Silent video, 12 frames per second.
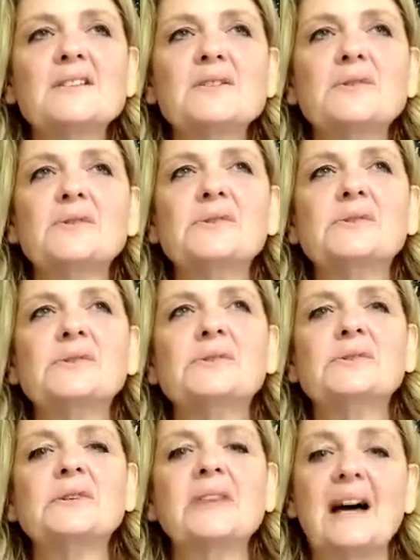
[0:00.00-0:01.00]
So
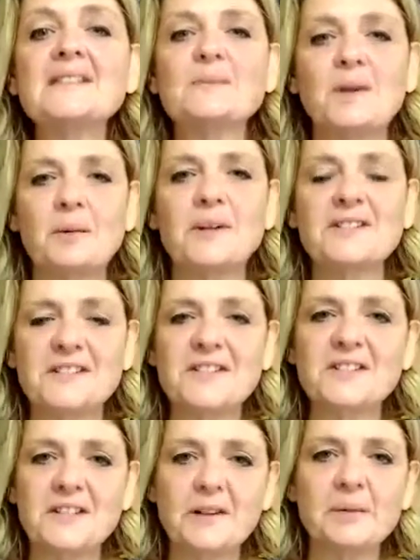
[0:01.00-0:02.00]
that's what I wanted to
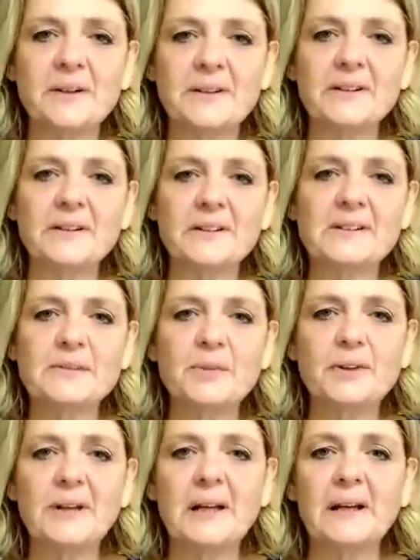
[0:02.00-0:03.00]
share with you this
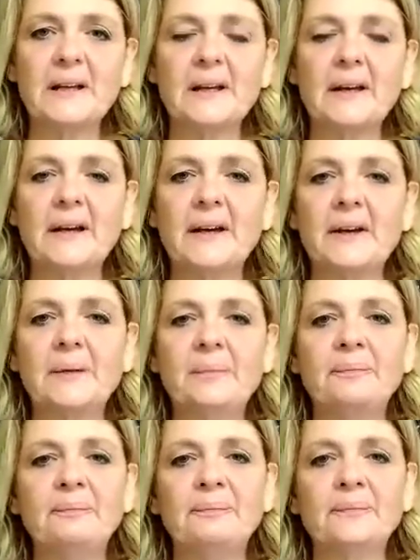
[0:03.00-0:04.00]

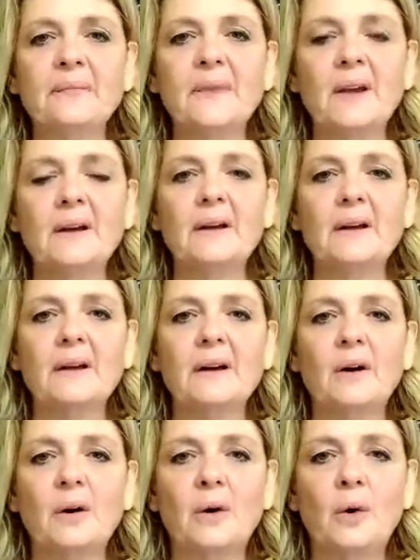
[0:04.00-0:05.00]
morning.
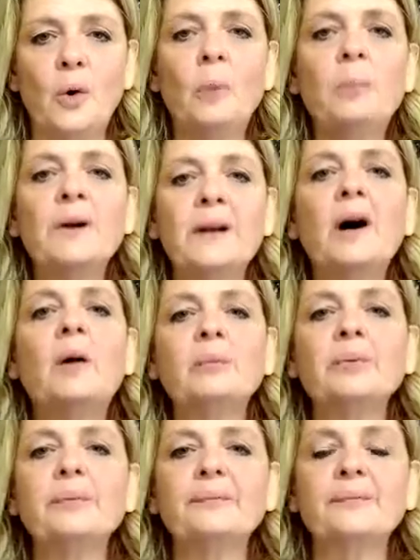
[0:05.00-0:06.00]
Open up
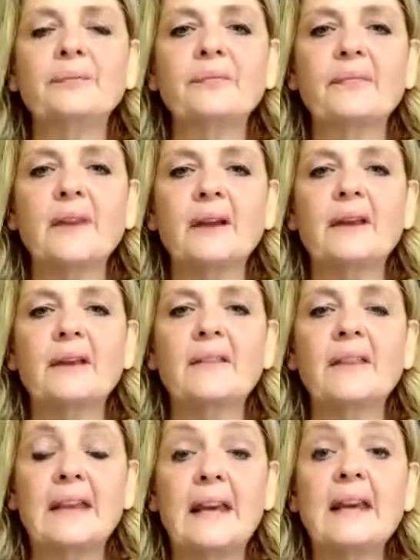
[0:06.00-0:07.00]

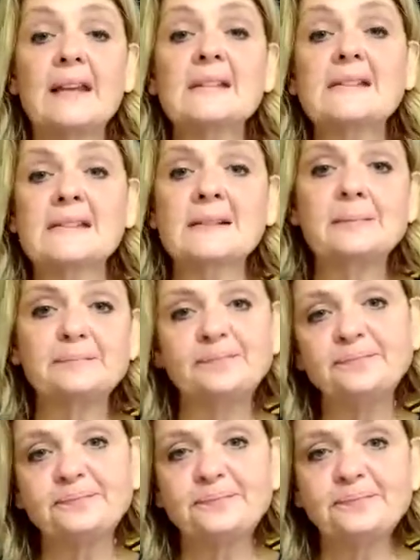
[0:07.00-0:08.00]
the gates
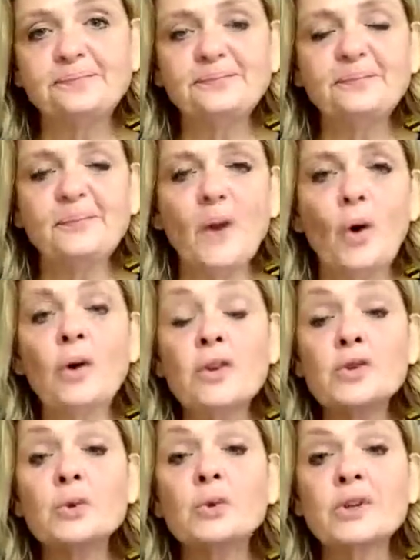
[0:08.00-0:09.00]
or the
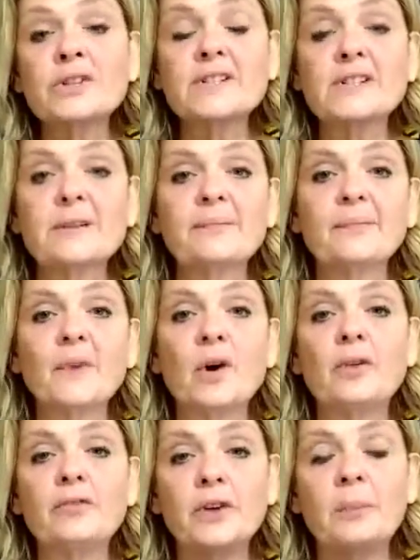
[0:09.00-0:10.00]
doors
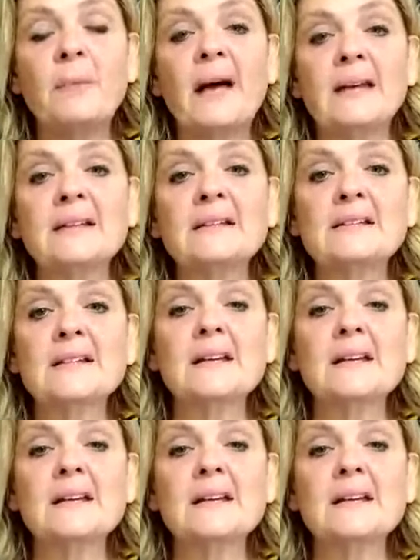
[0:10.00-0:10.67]
of your mind,